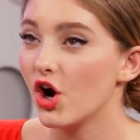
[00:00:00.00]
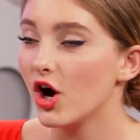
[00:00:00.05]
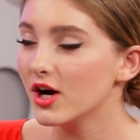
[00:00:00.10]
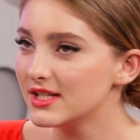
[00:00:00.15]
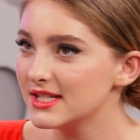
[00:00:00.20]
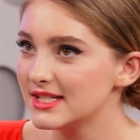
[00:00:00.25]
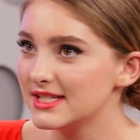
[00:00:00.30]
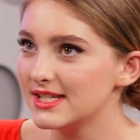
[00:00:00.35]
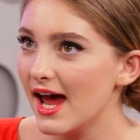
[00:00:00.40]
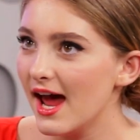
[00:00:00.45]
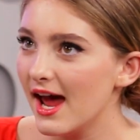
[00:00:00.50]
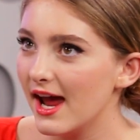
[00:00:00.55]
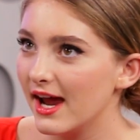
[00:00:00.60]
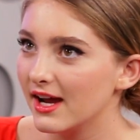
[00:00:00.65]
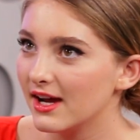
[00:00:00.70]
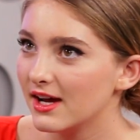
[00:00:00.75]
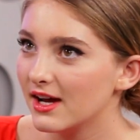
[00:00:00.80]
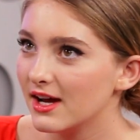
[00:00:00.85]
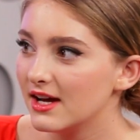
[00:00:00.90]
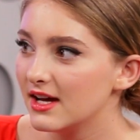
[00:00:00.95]
It's hard to it's say. It's a
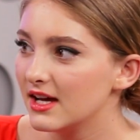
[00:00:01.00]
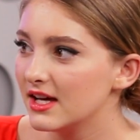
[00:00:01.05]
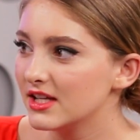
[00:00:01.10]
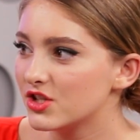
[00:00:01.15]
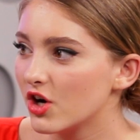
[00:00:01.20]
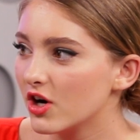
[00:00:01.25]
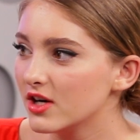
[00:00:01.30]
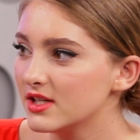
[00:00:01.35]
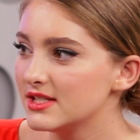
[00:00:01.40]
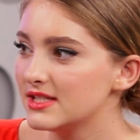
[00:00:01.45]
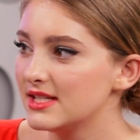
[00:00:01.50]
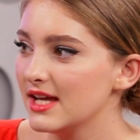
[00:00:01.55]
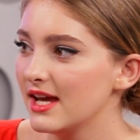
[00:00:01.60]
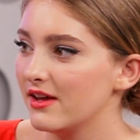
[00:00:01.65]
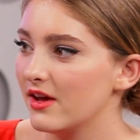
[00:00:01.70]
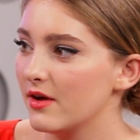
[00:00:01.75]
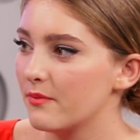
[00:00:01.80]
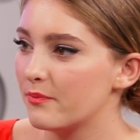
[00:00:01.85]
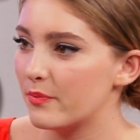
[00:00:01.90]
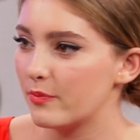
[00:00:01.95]
good amount, though. It's hard to
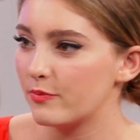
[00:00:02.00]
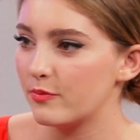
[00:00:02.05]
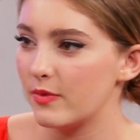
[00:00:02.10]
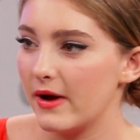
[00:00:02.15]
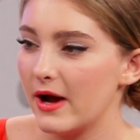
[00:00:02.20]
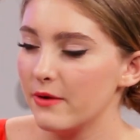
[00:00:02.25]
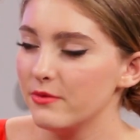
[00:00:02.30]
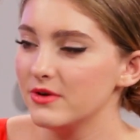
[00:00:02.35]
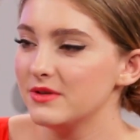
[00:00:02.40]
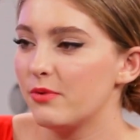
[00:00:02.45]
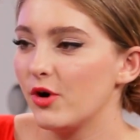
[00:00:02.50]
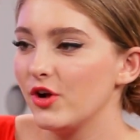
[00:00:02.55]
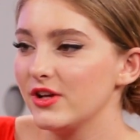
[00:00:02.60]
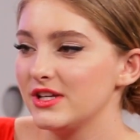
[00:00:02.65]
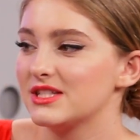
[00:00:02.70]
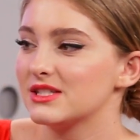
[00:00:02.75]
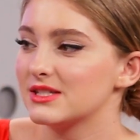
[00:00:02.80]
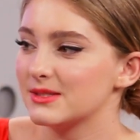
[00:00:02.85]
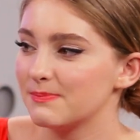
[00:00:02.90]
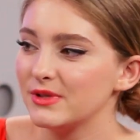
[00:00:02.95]
say. I would
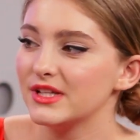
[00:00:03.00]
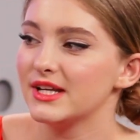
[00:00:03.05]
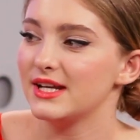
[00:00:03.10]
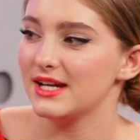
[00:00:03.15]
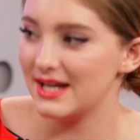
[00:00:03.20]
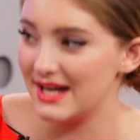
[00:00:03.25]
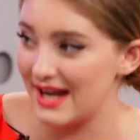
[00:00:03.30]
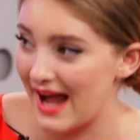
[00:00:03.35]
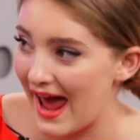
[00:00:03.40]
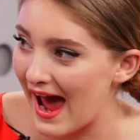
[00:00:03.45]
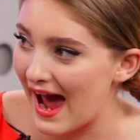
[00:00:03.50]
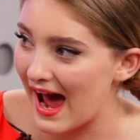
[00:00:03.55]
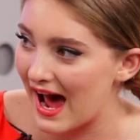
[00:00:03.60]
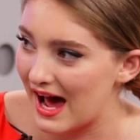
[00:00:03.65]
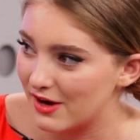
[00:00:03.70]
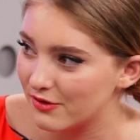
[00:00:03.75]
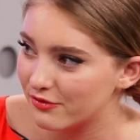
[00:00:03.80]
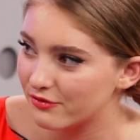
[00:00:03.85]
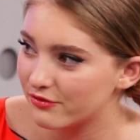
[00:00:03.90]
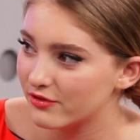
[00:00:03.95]
probably split it in
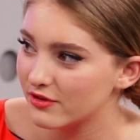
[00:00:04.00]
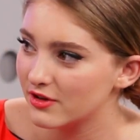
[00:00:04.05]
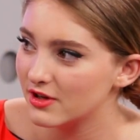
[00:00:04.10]
half.